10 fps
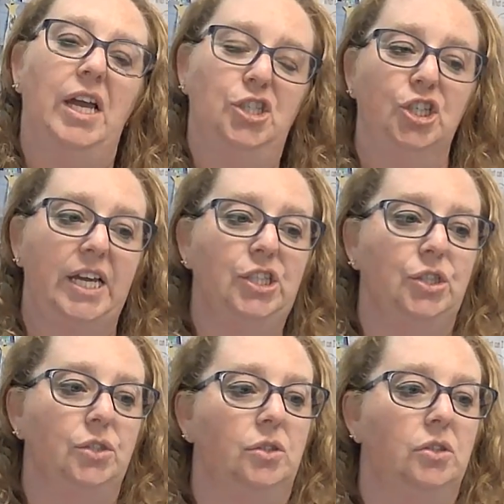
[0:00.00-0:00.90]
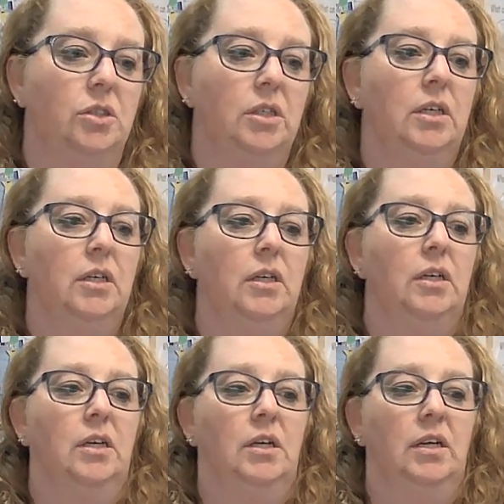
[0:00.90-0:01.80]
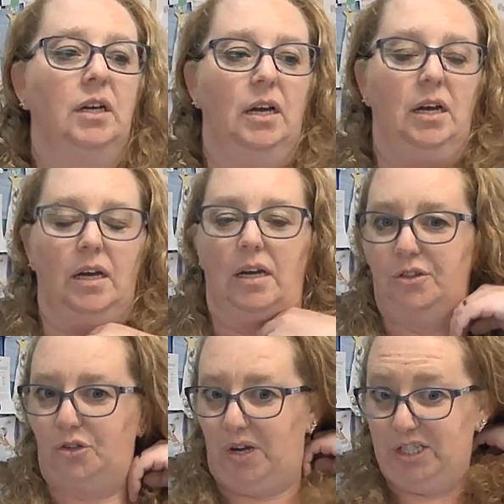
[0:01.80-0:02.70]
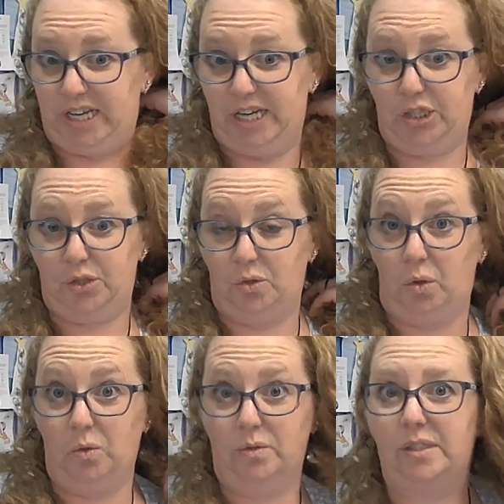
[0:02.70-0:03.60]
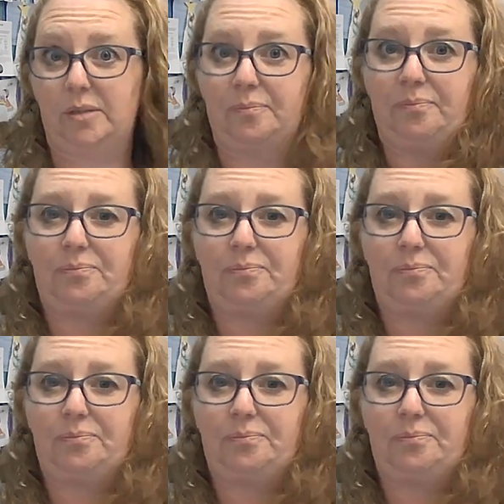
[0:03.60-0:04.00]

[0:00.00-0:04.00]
educational goals.